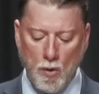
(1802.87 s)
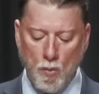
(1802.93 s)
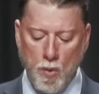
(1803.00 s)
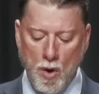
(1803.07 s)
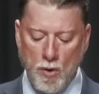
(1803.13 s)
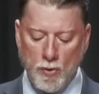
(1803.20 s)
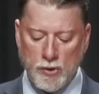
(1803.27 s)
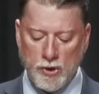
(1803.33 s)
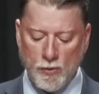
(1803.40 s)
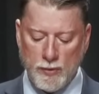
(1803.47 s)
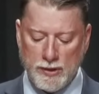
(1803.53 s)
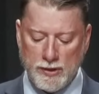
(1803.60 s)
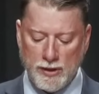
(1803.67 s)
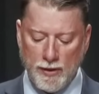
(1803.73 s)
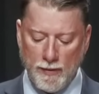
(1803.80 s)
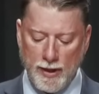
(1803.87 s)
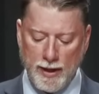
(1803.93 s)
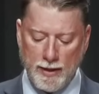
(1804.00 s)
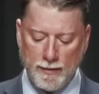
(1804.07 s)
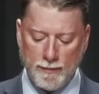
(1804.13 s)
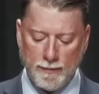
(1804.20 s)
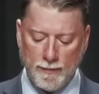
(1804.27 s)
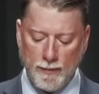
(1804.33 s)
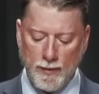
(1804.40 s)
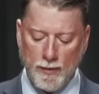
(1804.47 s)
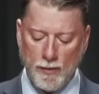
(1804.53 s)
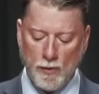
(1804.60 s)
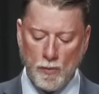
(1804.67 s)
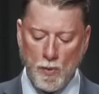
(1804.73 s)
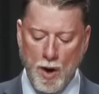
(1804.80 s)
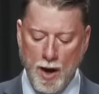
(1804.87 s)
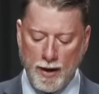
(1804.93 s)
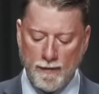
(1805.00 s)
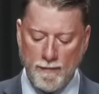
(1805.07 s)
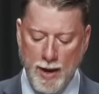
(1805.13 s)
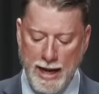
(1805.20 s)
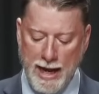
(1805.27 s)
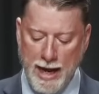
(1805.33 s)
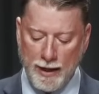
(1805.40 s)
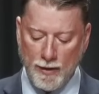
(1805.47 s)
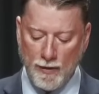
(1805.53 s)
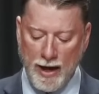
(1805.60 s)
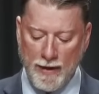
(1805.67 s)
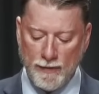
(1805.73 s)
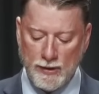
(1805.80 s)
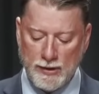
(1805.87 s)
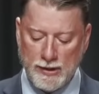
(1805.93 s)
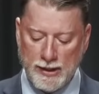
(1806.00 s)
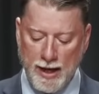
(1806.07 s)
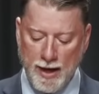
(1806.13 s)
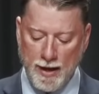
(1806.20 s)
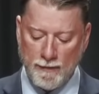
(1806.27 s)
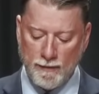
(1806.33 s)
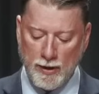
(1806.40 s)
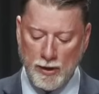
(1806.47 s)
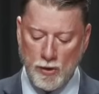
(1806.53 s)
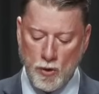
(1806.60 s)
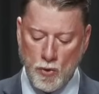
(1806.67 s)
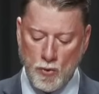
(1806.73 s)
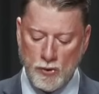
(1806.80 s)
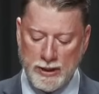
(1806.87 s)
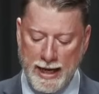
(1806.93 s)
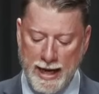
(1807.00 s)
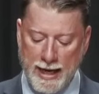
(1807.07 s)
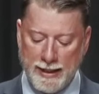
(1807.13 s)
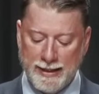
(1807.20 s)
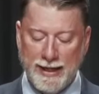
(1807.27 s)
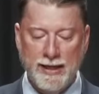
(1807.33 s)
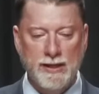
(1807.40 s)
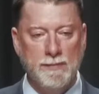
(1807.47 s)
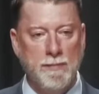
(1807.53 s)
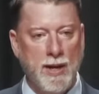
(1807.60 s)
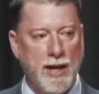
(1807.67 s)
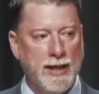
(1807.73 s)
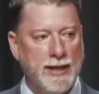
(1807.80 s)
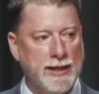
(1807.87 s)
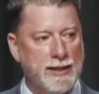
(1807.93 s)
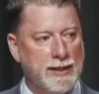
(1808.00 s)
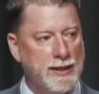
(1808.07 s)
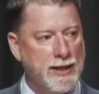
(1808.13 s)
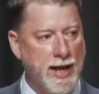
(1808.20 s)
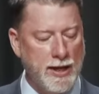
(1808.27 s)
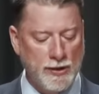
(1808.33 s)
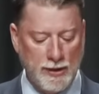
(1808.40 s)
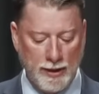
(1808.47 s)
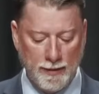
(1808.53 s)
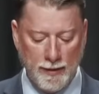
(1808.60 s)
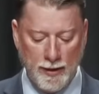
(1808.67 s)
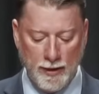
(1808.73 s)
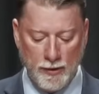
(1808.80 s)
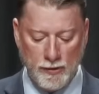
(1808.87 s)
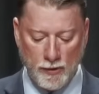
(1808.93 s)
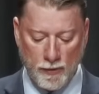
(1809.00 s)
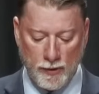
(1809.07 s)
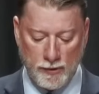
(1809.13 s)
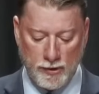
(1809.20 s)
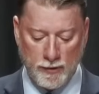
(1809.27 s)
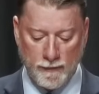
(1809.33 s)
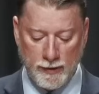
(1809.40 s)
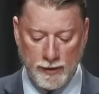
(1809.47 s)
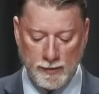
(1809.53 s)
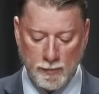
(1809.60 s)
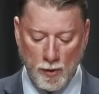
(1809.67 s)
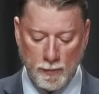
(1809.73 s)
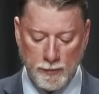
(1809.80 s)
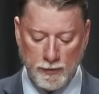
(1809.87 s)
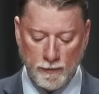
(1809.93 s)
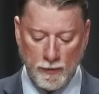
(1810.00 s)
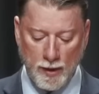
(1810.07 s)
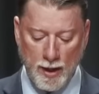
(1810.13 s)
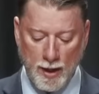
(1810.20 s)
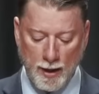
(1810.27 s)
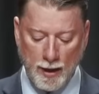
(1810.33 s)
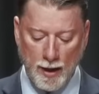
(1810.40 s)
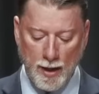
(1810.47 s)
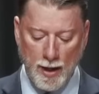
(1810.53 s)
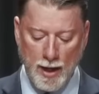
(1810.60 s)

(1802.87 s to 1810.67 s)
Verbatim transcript: Woe to Assyria, the rod of my anger, and the staff in whose hand is my indignation. So they're serving this purpose for God.